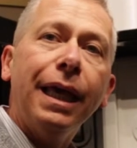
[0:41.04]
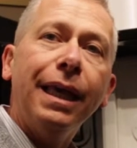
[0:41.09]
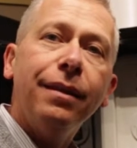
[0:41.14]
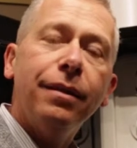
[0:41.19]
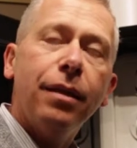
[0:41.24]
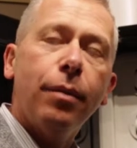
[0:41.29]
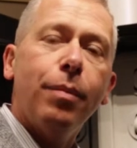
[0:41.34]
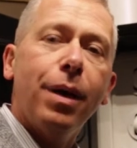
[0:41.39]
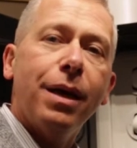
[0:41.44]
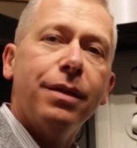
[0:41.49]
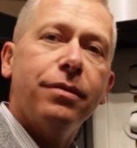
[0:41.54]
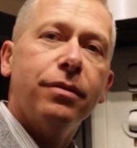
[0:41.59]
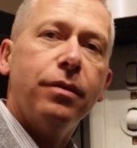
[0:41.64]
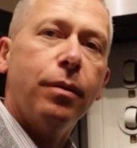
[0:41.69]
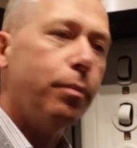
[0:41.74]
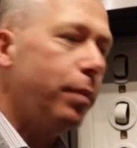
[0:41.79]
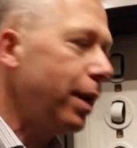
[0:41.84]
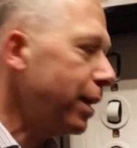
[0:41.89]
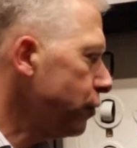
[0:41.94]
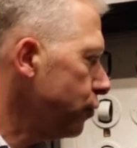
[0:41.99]
in the master
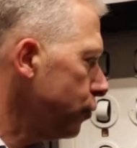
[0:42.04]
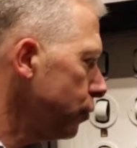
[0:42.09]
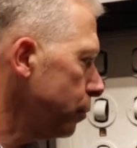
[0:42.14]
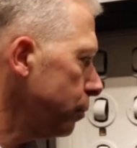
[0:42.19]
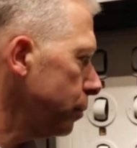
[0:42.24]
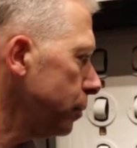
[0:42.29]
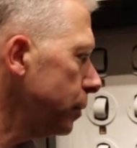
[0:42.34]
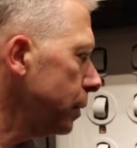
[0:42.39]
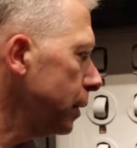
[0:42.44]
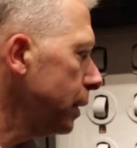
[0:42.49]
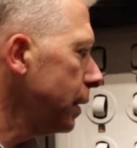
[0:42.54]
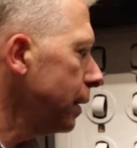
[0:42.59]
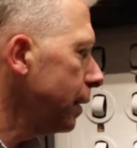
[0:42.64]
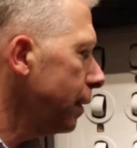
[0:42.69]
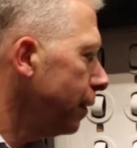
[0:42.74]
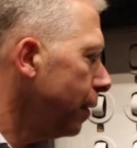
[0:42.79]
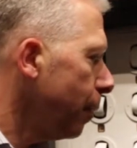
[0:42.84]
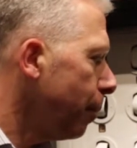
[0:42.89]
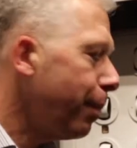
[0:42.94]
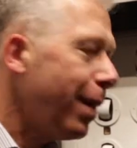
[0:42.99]
bedroom,
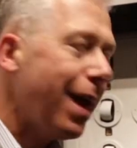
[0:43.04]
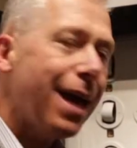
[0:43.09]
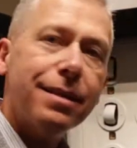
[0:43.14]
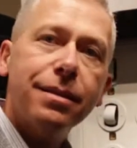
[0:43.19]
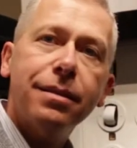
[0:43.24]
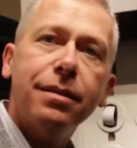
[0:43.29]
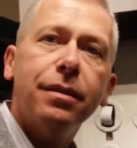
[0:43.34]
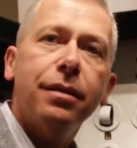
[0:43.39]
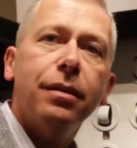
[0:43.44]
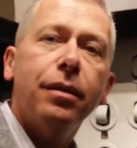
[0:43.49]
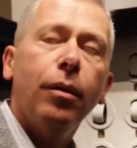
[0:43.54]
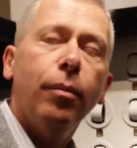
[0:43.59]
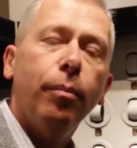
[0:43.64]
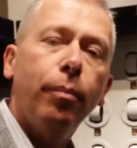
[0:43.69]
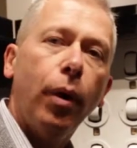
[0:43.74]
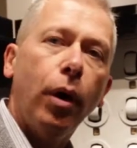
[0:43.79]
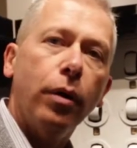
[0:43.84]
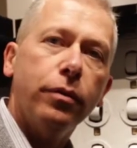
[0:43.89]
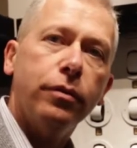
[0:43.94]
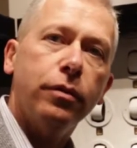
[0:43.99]
the best
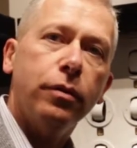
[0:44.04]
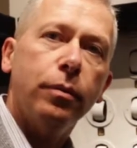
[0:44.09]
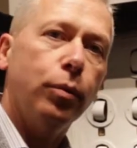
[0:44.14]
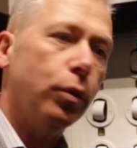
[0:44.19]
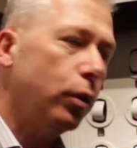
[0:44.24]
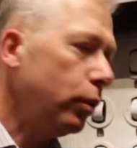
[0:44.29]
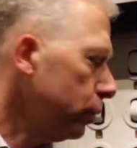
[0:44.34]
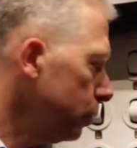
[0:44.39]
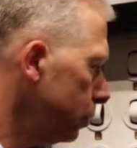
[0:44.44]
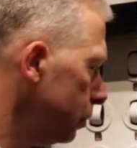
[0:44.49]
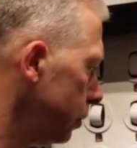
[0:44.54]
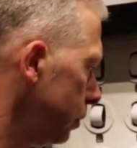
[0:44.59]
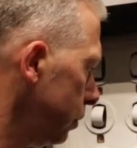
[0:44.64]
possible